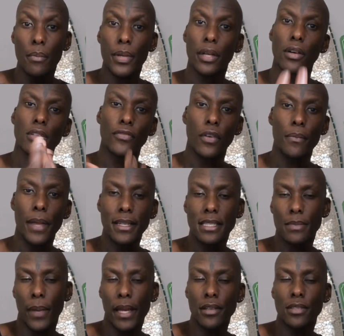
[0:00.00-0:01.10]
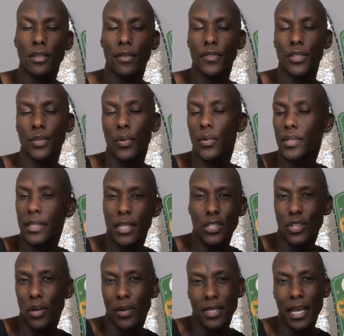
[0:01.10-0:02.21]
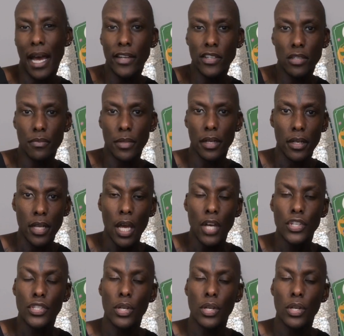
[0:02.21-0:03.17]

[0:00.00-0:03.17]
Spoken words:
because from that space of Source, there's no attachment.